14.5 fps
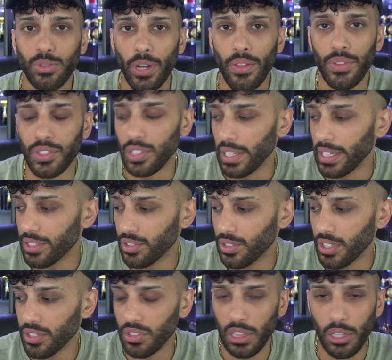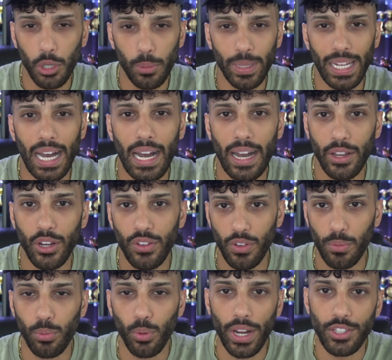one on this list is a little bit higher of
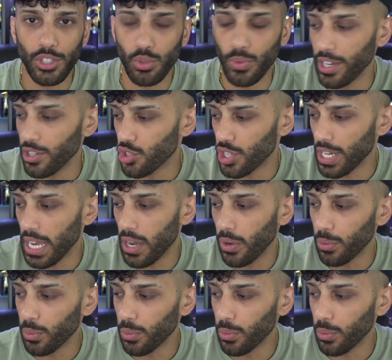a price range now,